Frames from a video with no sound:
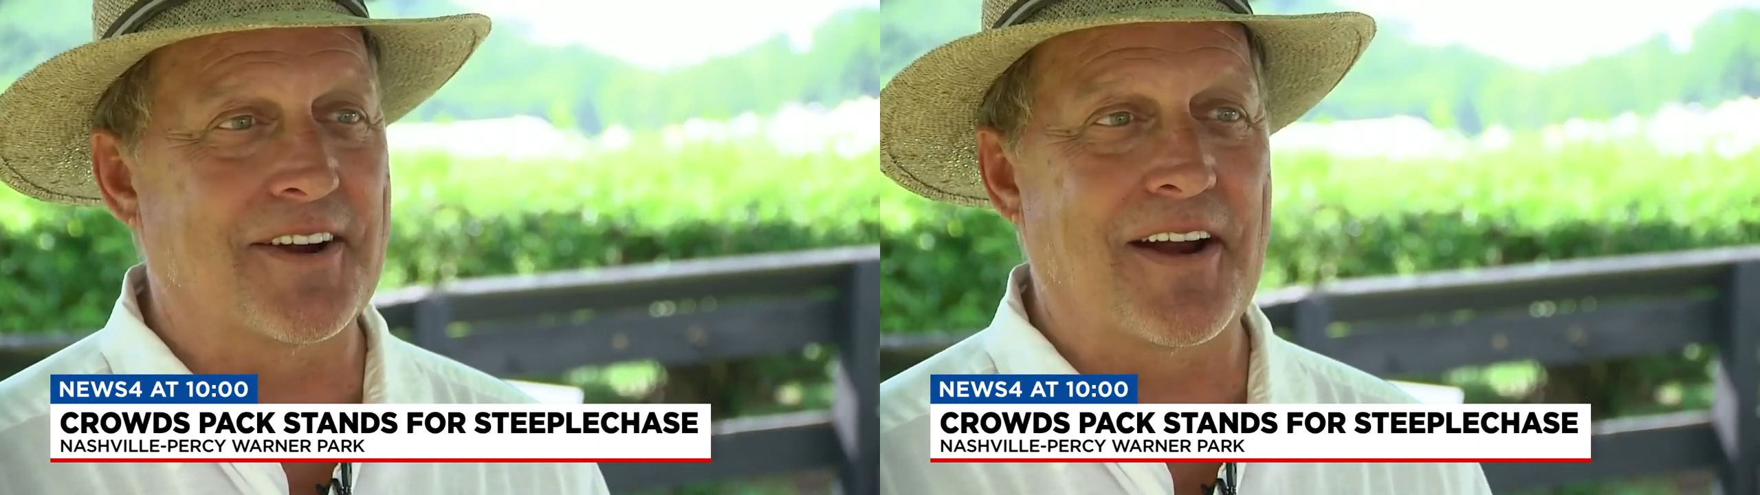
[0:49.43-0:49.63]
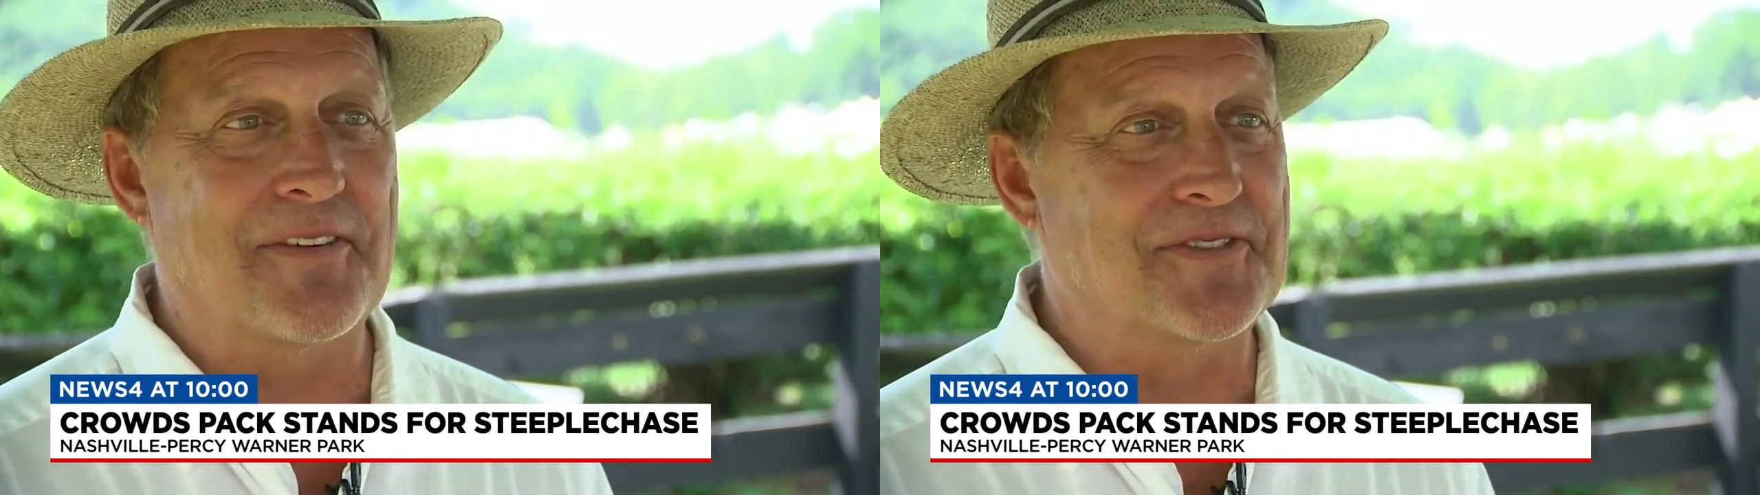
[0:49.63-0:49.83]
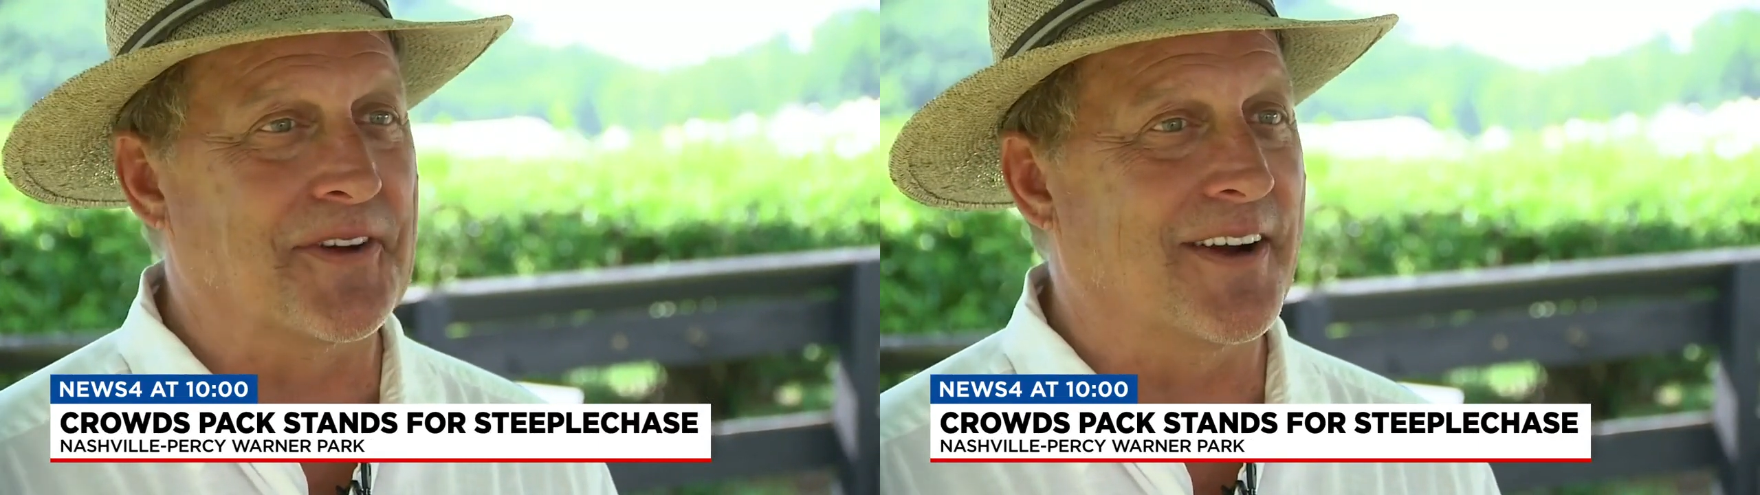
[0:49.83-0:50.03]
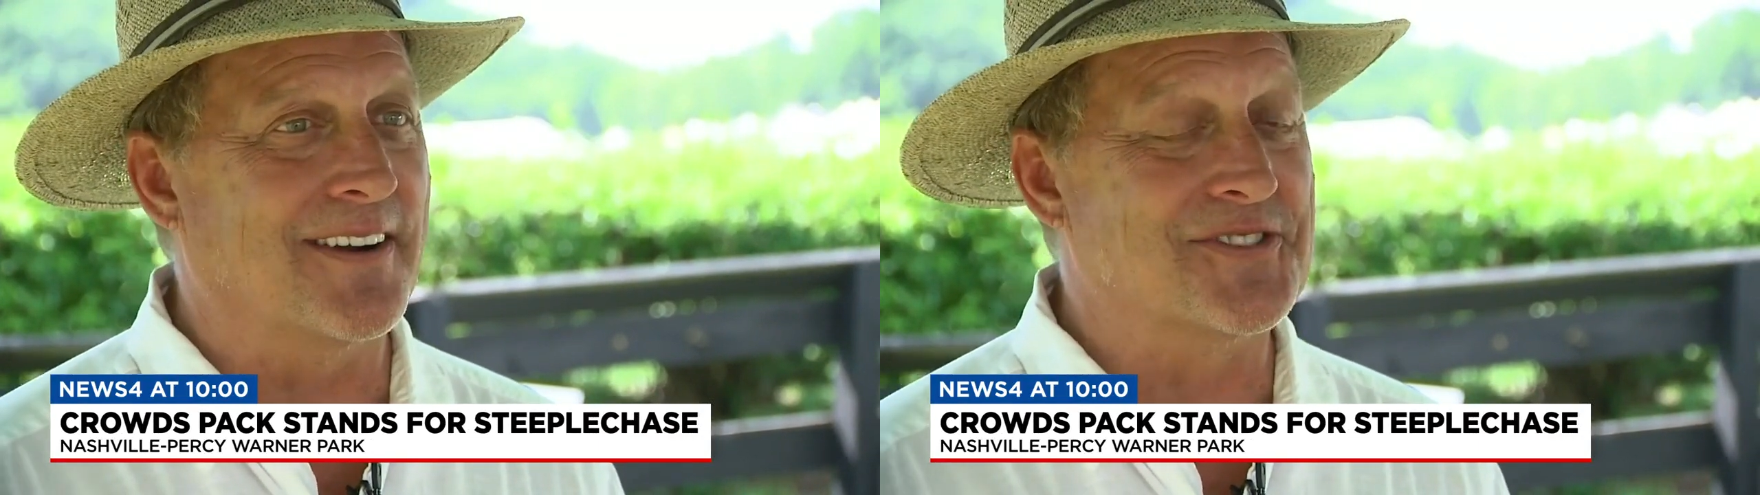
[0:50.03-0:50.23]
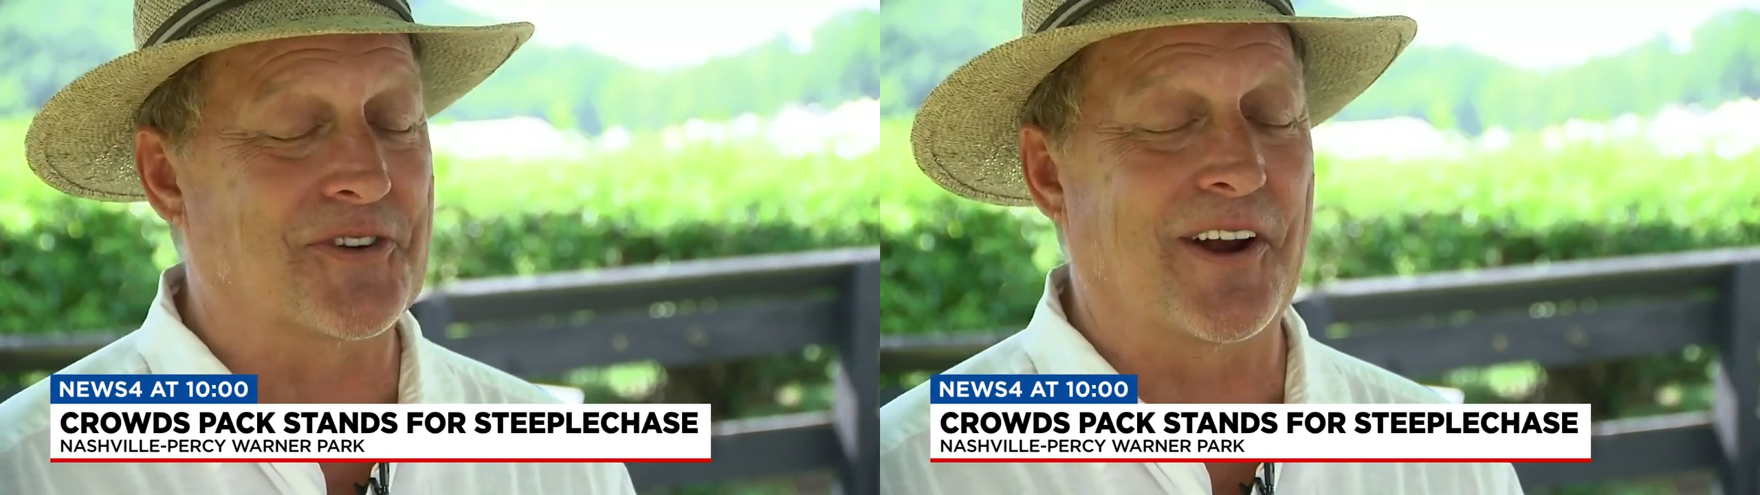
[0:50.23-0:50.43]
year after
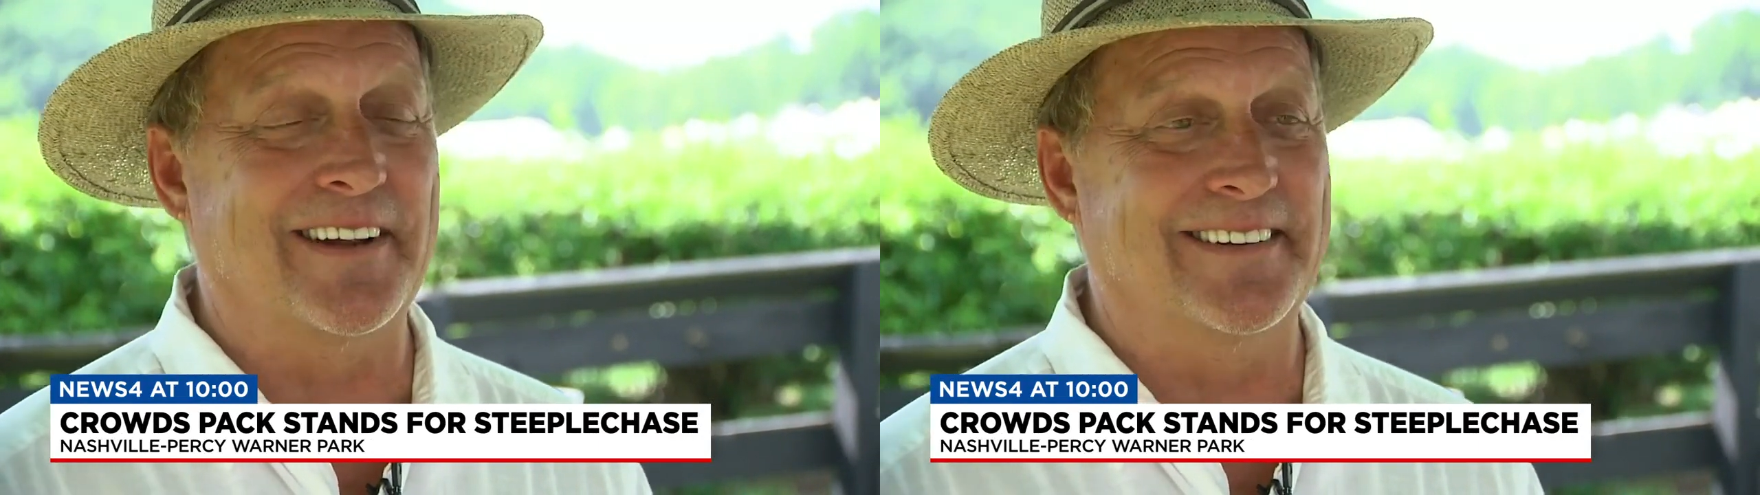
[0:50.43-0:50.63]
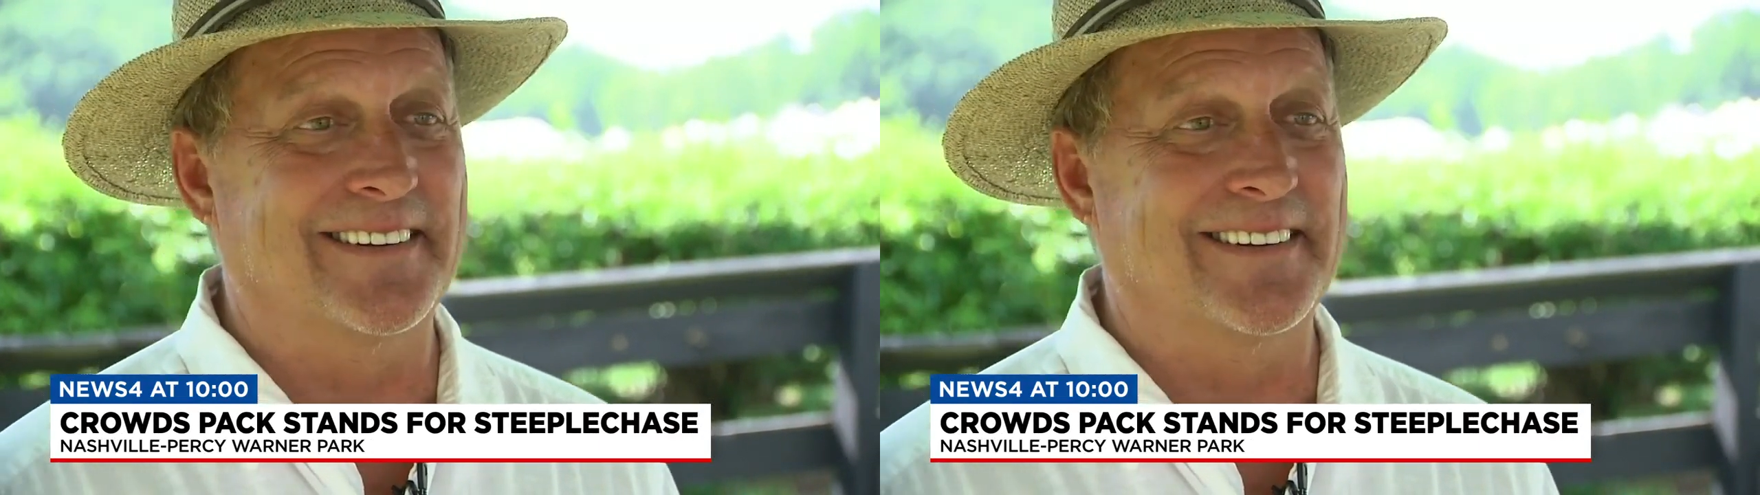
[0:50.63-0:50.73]
year. It's great.